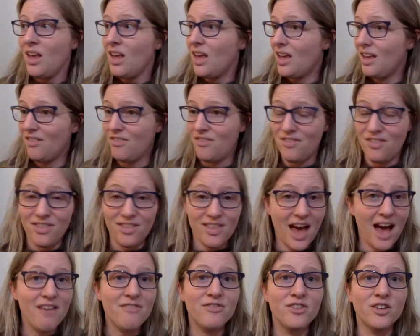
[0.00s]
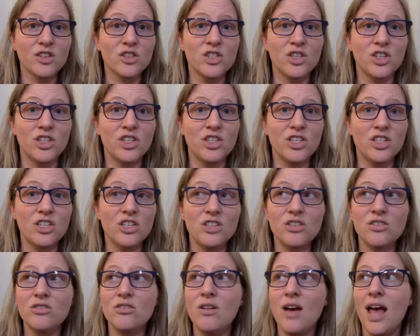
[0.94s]
If that feels good to
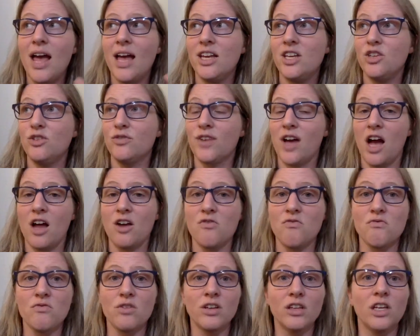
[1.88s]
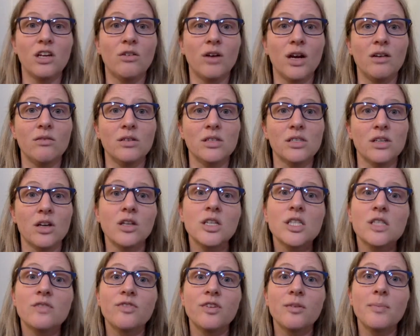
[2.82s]
you and you've gotten really great
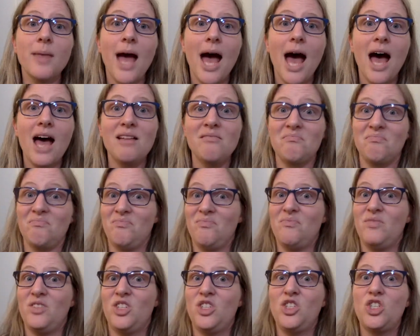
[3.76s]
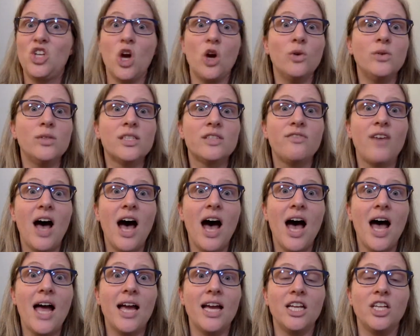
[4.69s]
results from that, totes
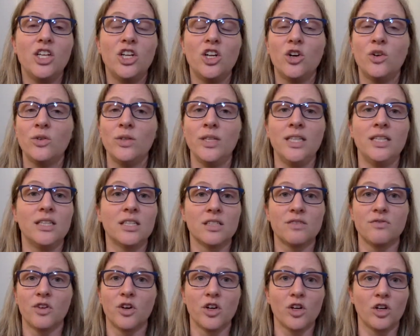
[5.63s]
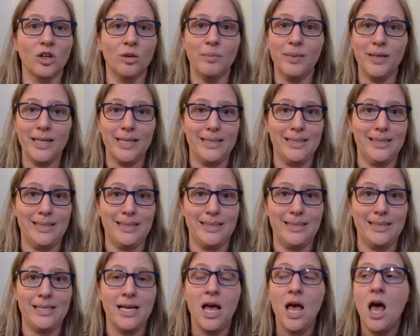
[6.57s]
fine. You don't need this vertical
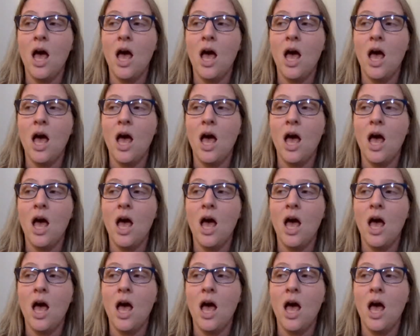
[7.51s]
biz.